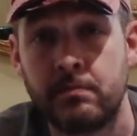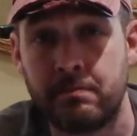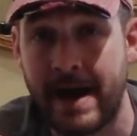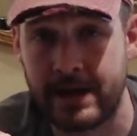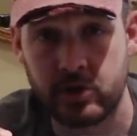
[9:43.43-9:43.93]

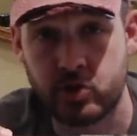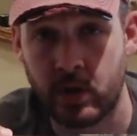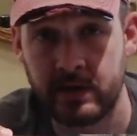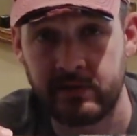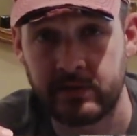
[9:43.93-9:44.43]
Miter
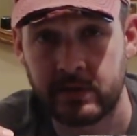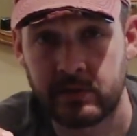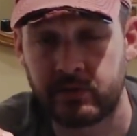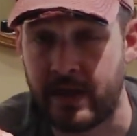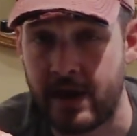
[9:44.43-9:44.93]
joints,
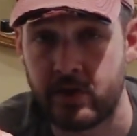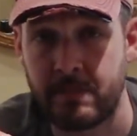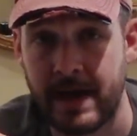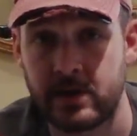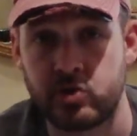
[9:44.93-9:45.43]
standard
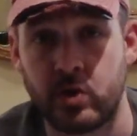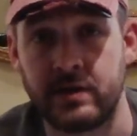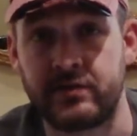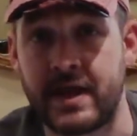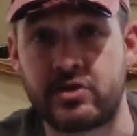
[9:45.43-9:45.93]
miter
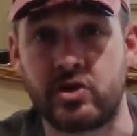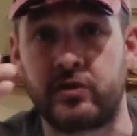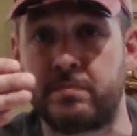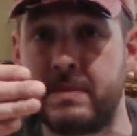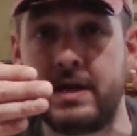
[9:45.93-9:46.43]
joints that
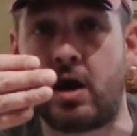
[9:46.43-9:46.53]
just meet